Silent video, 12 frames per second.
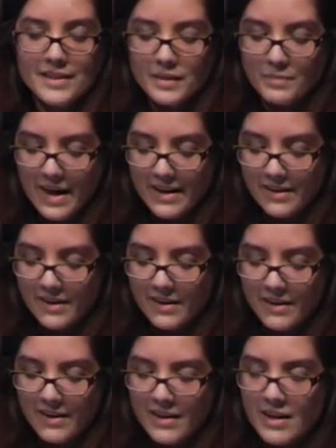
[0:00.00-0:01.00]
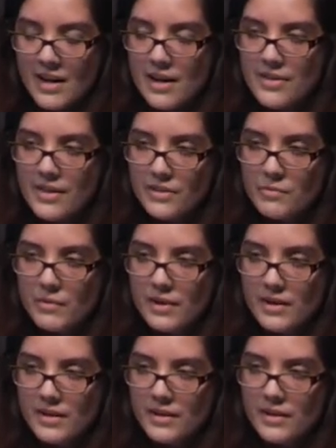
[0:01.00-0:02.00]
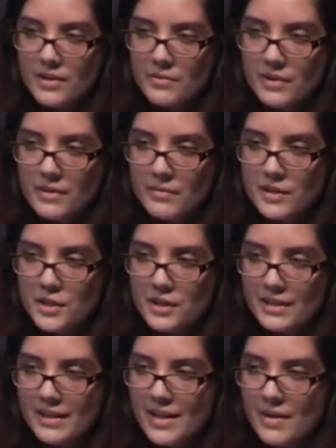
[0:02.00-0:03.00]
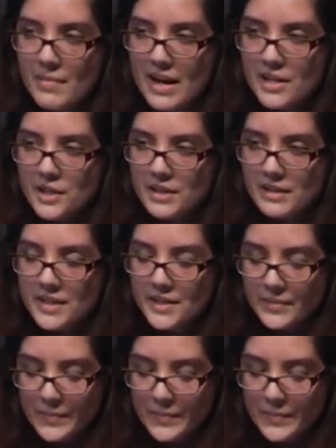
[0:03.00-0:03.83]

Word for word: is better than the one you had originally imagined.